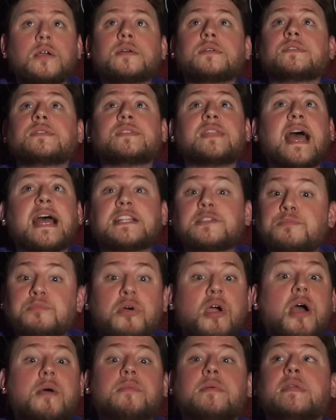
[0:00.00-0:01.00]
that's
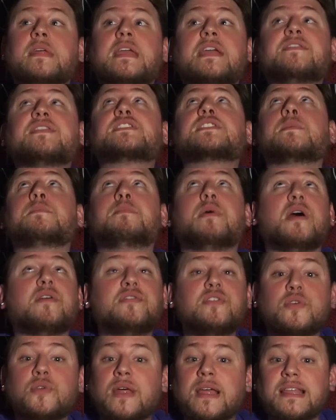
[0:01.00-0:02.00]
probably, if it's above
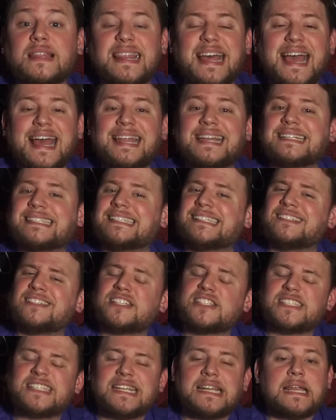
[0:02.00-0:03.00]
you like that in New York
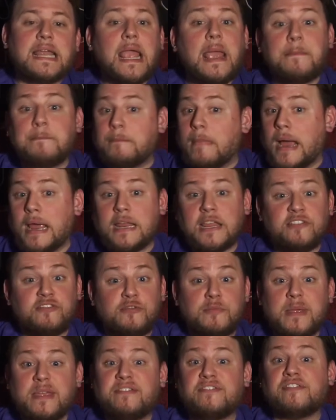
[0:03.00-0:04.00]
City, it might even
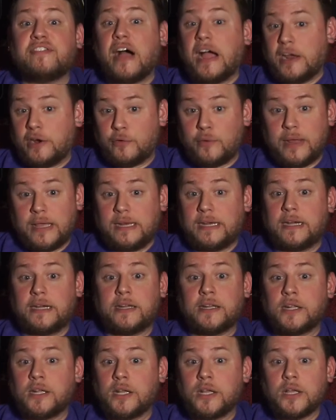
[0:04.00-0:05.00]
be fire rated
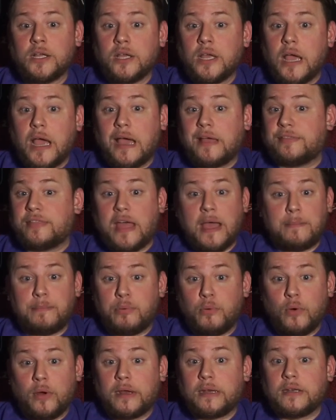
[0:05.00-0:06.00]
at that
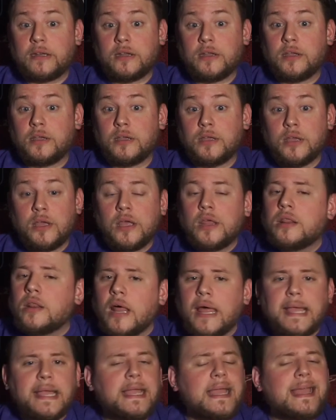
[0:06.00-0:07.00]
point.
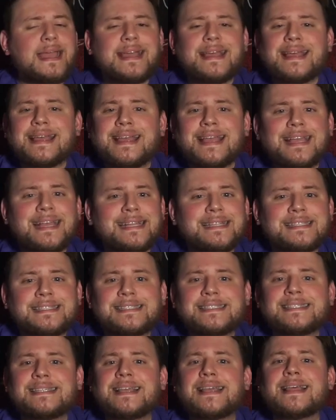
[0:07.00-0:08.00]
Like,
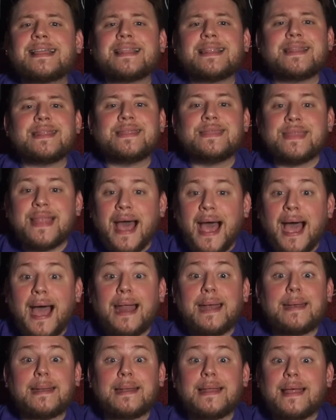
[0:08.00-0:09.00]
it's not,
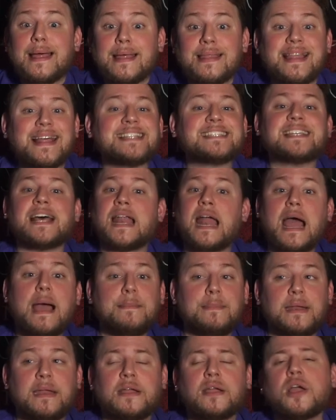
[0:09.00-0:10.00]
that's not
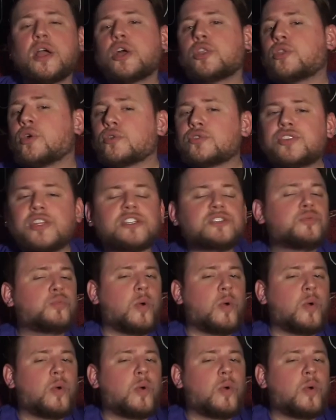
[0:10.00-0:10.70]
happening. Those things,